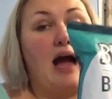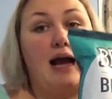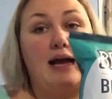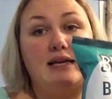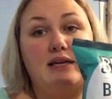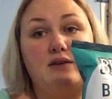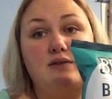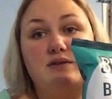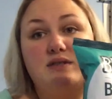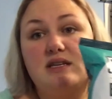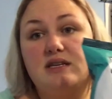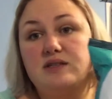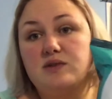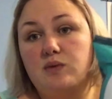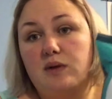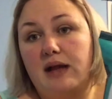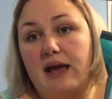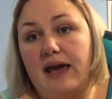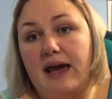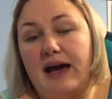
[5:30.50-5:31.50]
I use this
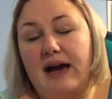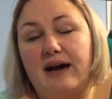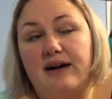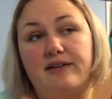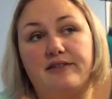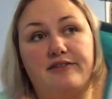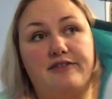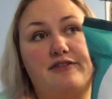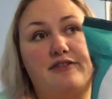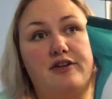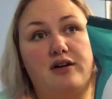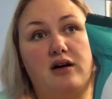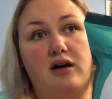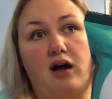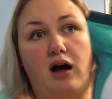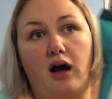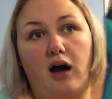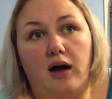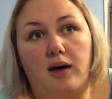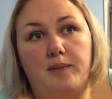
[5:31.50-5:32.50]
when I have
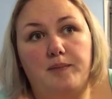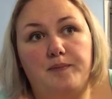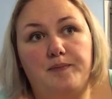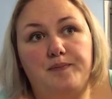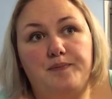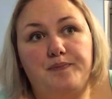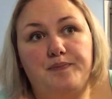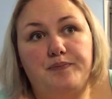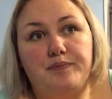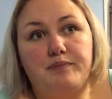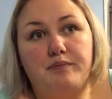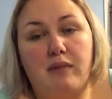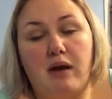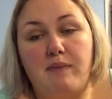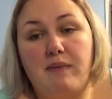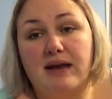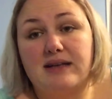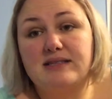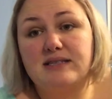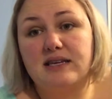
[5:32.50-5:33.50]
my
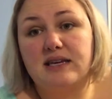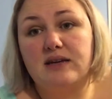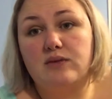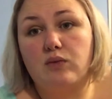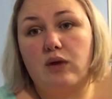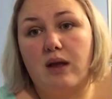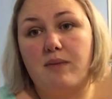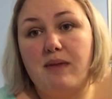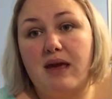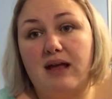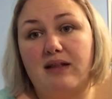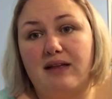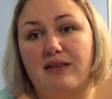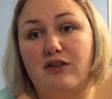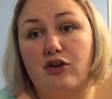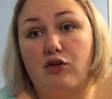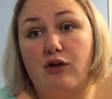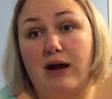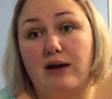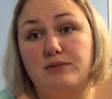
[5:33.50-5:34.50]
Mexican, when I make like
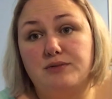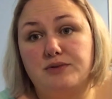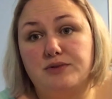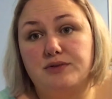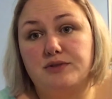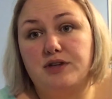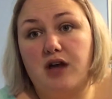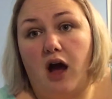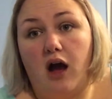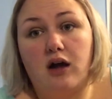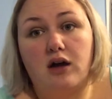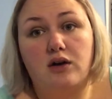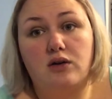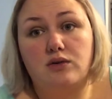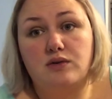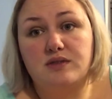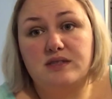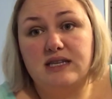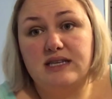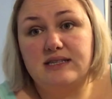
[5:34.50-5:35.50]
the ground
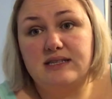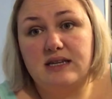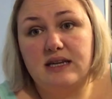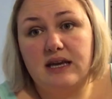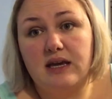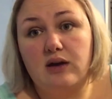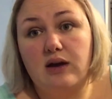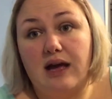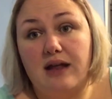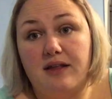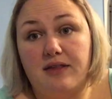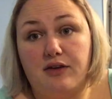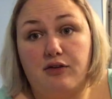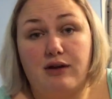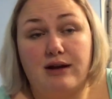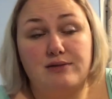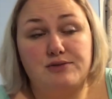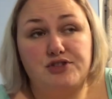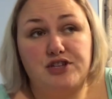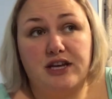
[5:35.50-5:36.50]
taco seasoning out of the
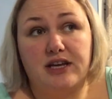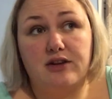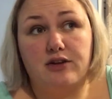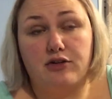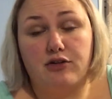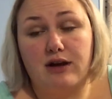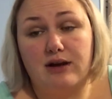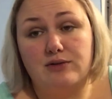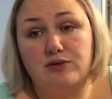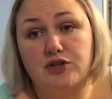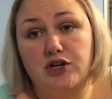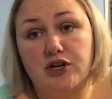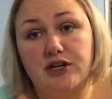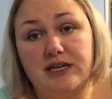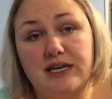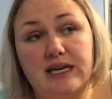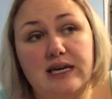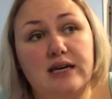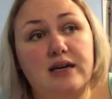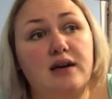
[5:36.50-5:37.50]
ground chicken or ground
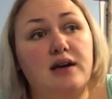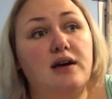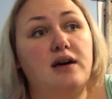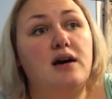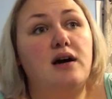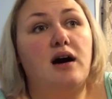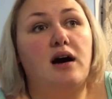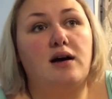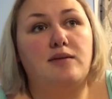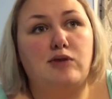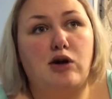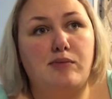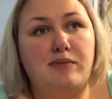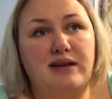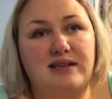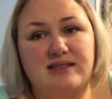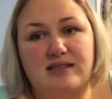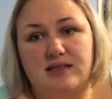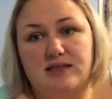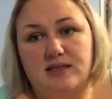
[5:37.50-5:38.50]
turkey. I'll
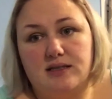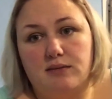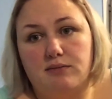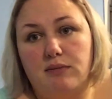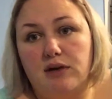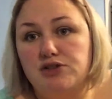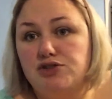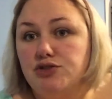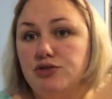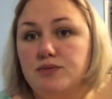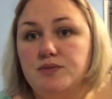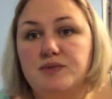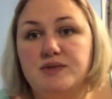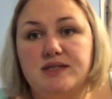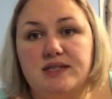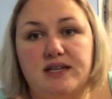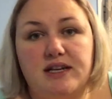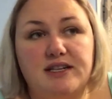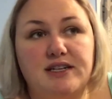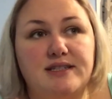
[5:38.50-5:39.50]
mix in some mushrooms
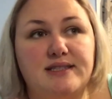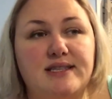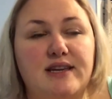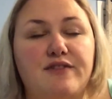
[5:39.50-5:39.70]
and onions.